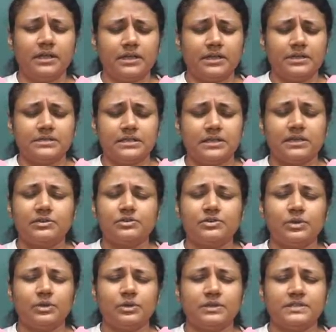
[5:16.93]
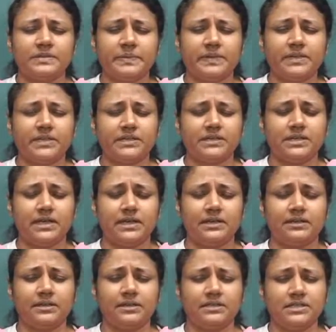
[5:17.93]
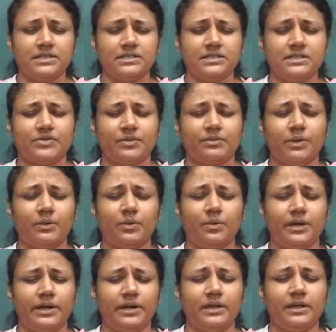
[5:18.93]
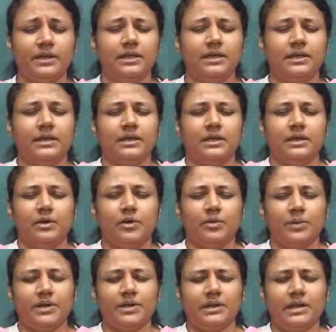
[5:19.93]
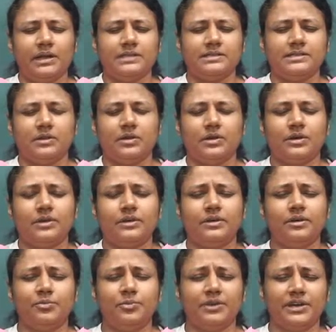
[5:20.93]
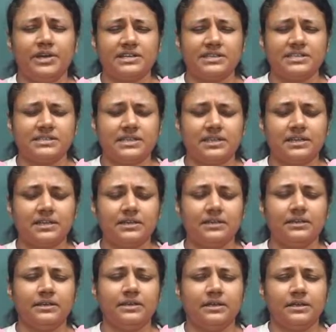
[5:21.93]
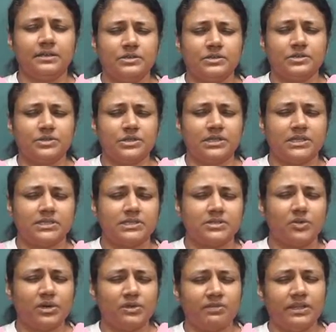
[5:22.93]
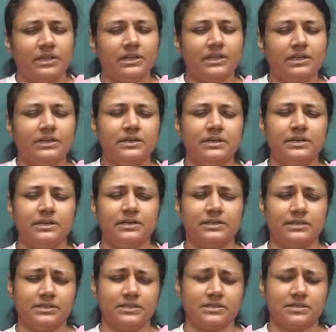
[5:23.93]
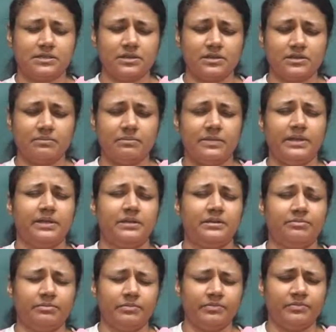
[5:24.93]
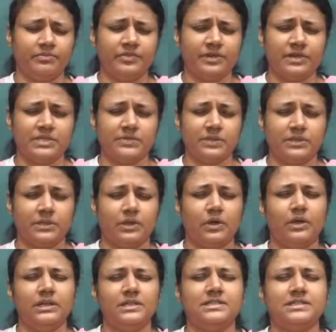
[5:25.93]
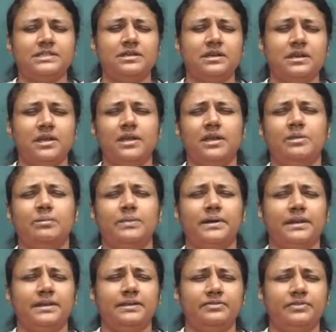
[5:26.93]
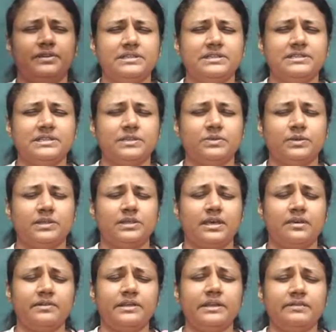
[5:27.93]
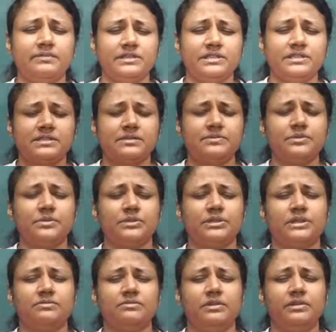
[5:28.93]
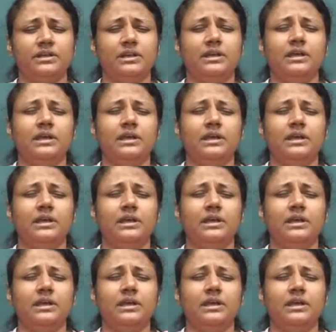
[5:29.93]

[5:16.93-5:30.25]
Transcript: Take control, Holy Spirit, and teach us from your word. Open our eyes, Lord, open our understanding, so that what we learn does not make fill us with knowledge, but it fills us with heavenly wisdom, so that we will